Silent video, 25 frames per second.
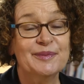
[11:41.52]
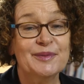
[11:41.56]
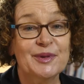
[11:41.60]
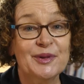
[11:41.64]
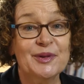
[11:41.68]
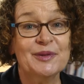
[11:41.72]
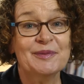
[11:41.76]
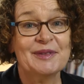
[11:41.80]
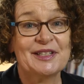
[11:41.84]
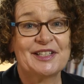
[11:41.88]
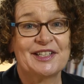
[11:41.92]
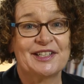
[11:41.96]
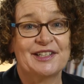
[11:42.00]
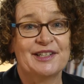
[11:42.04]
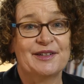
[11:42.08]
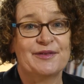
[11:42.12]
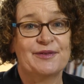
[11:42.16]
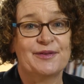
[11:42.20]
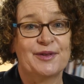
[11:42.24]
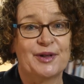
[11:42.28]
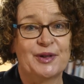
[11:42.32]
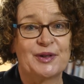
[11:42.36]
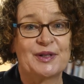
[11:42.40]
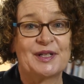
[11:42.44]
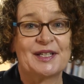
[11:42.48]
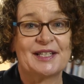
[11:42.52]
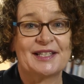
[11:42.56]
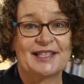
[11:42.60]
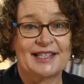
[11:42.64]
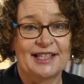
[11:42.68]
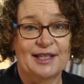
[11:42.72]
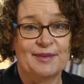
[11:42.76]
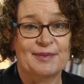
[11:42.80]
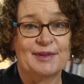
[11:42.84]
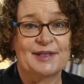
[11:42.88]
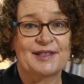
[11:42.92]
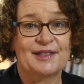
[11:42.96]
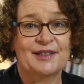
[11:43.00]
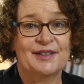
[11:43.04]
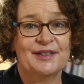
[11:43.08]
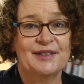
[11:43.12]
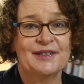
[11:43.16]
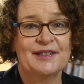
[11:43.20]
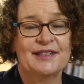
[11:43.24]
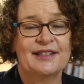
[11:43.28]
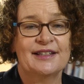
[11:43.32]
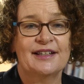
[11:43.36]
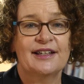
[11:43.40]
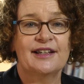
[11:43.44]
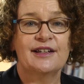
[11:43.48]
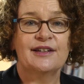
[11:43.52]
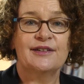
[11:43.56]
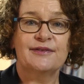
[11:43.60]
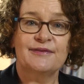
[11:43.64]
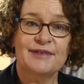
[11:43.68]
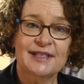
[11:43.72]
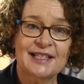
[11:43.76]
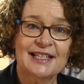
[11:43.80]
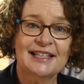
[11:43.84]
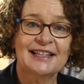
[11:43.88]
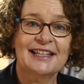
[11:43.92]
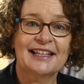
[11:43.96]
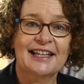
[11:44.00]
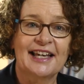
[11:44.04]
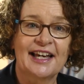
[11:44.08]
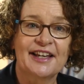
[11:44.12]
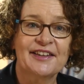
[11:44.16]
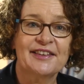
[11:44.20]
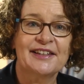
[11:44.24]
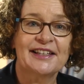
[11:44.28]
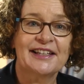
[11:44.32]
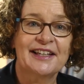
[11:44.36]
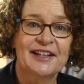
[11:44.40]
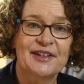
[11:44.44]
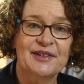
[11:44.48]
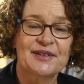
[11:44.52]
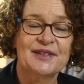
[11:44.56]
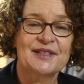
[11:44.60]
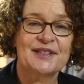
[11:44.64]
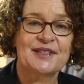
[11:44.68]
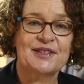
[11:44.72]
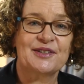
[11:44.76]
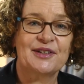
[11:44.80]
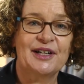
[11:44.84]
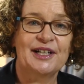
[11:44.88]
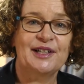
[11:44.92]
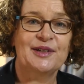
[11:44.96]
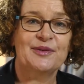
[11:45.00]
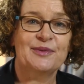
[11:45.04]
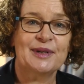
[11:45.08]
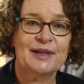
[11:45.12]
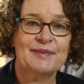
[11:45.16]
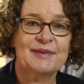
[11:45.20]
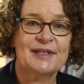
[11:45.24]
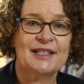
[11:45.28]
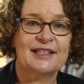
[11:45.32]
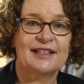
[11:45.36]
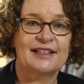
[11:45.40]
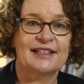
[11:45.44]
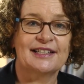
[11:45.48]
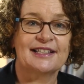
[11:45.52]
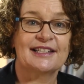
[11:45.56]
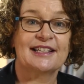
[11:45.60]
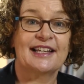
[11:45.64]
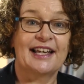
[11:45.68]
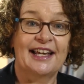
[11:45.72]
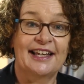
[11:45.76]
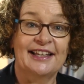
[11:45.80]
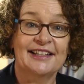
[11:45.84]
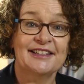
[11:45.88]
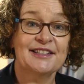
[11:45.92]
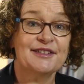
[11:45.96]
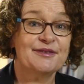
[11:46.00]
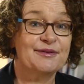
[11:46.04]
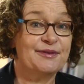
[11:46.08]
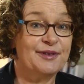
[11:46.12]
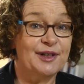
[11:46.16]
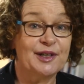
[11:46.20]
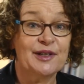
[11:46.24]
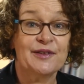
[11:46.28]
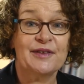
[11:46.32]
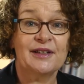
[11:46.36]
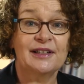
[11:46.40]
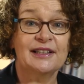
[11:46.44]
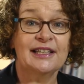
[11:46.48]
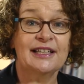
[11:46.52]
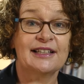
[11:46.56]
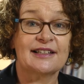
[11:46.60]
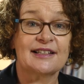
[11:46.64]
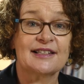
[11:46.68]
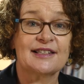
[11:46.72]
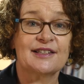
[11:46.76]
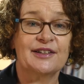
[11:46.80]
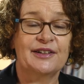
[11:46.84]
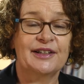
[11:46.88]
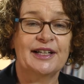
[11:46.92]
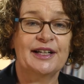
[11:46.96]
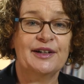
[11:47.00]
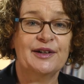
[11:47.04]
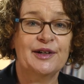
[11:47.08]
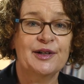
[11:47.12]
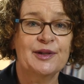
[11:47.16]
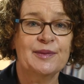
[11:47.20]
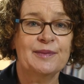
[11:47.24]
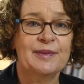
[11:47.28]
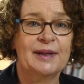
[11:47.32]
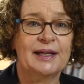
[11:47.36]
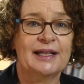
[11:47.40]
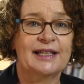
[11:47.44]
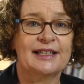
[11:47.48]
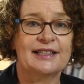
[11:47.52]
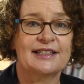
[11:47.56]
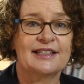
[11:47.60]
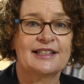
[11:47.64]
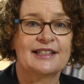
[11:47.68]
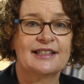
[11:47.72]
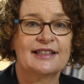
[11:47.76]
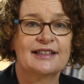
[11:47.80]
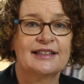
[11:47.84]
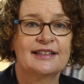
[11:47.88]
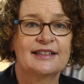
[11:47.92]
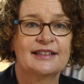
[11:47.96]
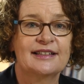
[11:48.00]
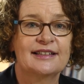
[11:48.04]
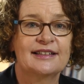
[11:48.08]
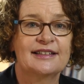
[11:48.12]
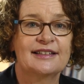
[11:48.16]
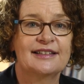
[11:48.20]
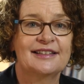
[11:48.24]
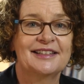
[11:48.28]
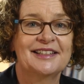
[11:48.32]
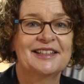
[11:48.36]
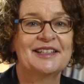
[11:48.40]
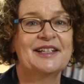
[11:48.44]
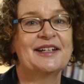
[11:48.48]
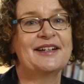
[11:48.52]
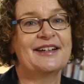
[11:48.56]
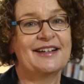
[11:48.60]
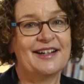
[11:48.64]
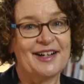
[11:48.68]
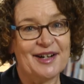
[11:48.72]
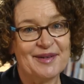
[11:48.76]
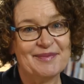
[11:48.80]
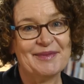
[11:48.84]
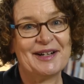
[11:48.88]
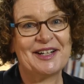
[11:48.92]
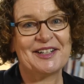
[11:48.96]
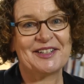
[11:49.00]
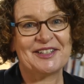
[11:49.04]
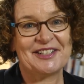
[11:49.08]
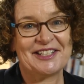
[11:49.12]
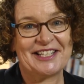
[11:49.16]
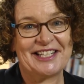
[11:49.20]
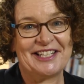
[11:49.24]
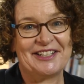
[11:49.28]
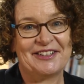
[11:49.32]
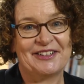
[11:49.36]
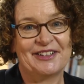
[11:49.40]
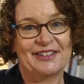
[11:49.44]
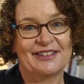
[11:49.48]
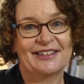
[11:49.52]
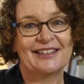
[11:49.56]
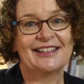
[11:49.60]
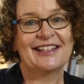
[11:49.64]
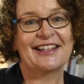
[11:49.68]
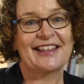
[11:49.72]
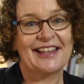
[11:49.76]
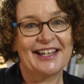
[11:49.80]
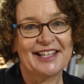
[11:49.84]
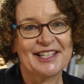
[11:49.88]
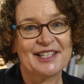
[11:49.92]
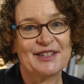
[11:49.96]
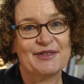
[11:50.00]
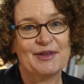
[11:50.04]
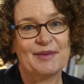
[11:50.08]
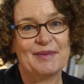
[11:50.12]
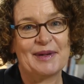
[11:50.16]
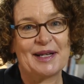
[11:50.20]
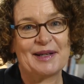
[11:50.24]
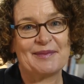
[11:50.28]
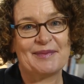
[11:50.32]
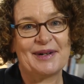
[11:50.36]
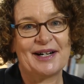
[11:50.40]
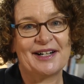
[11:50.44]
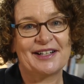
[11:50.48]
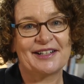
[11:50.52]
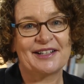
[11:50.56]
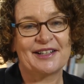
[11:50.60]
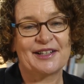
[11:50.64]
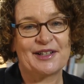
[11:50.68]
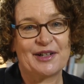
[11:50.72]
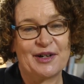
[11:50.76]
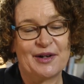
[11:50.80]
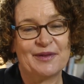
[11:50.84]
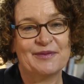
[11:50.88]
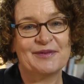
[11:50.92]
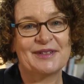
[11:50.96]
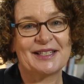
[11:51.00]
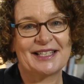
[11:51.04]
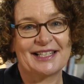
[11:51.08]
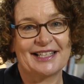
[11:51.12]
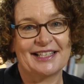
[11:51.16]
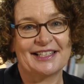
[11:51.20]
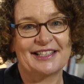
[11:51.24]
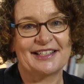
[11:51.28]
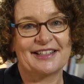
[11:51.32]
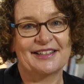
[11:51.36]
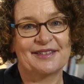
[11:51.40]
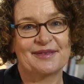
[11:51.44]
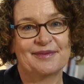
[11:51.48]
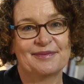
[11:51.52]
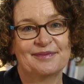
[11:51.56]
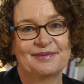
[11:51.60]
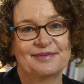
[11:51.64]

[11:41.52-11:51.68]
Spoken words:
more Mission in Focus episodes, visit the Catholic Health Australia website and follow the links on our homepage. I'm Margaret Deeren. Thanks for being part of the conversation.